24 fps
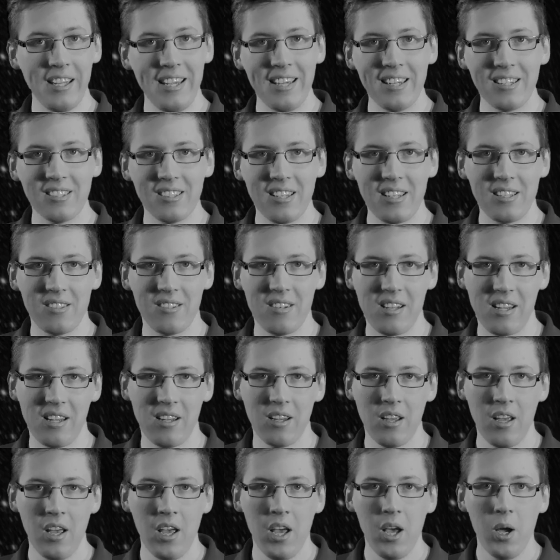fit this
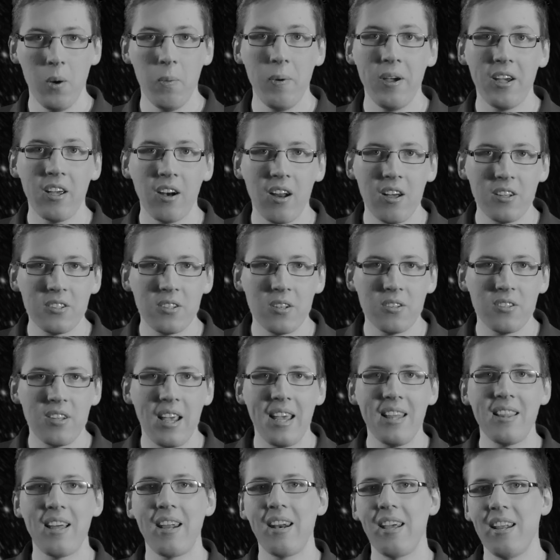role as the eternal
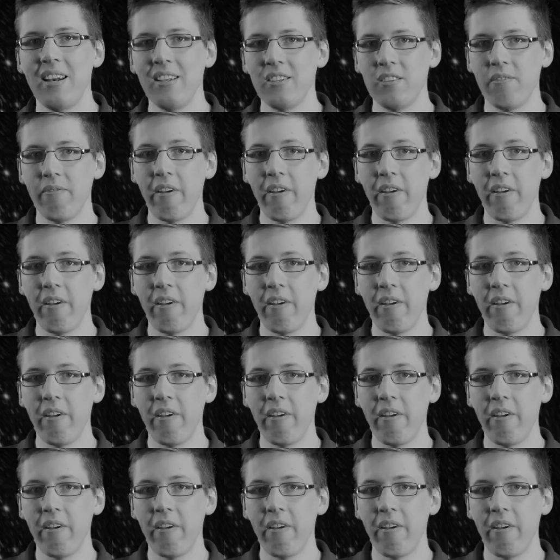uncreated